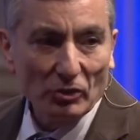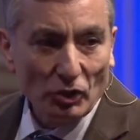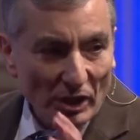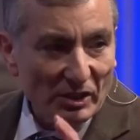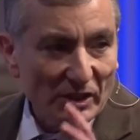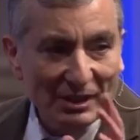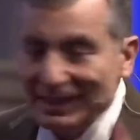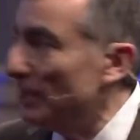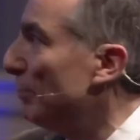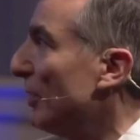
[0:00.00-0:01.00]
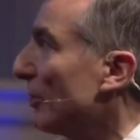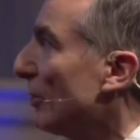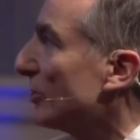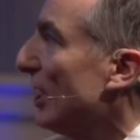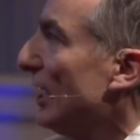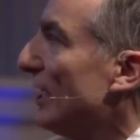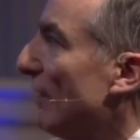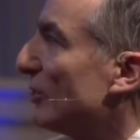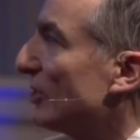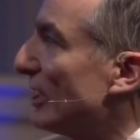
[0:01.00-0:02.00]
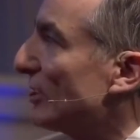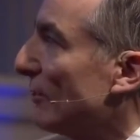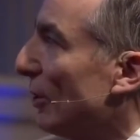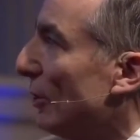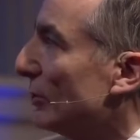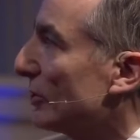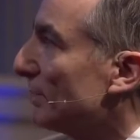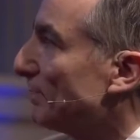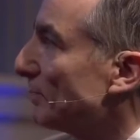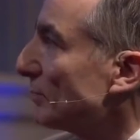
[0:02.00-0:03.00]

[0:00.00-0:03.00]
just D-pyranose, you have 6 of those.